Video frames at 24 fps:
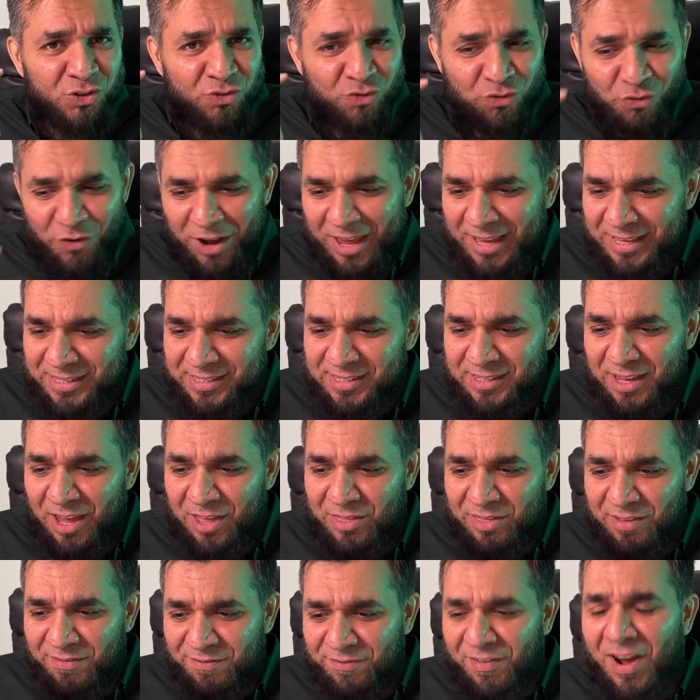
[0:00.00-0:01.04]
drinks
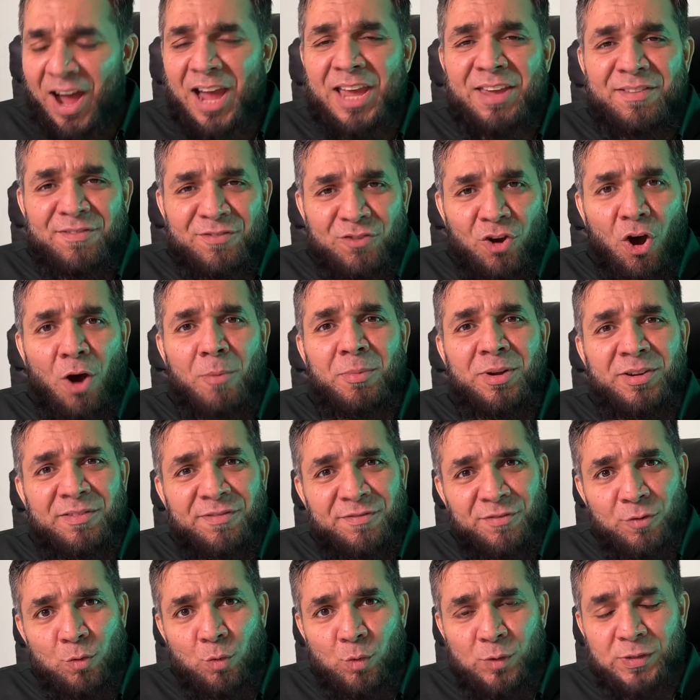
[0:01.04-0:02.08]
and the 5 common
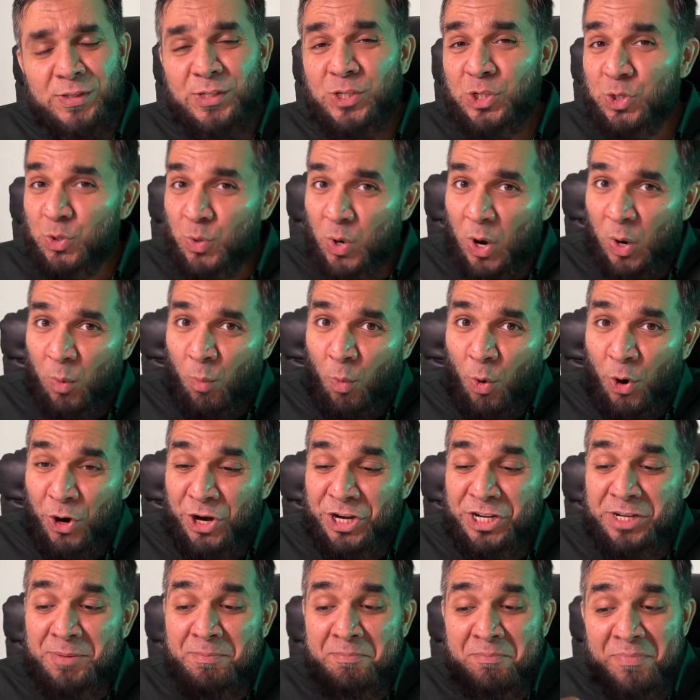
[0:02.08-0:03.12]
foods to
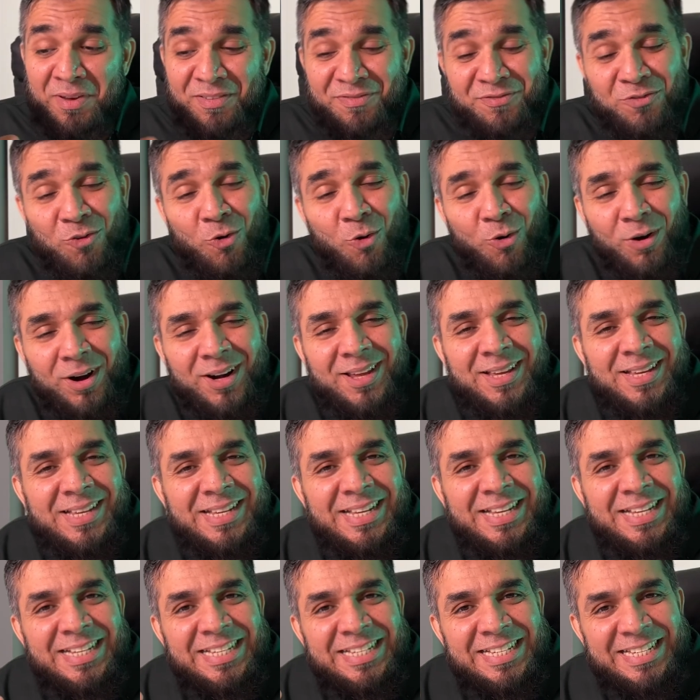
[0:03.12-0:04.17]
avoid before
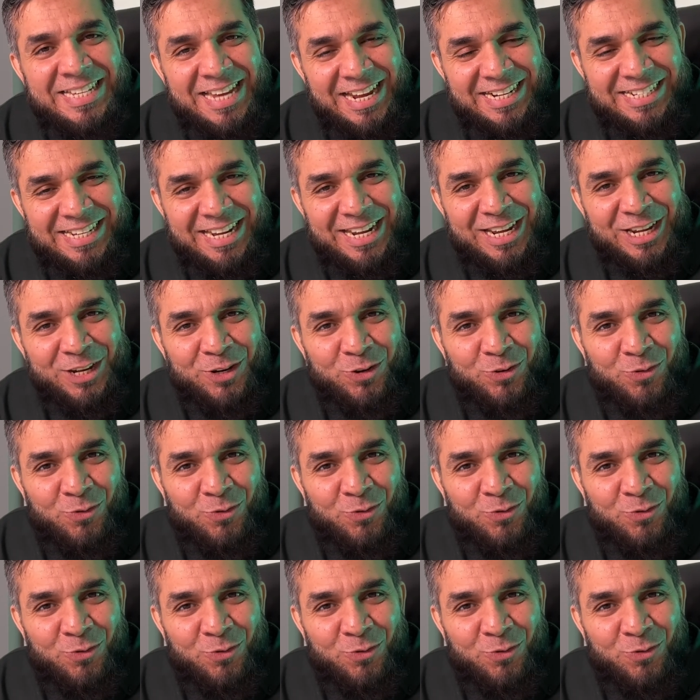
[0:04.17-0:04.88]
getting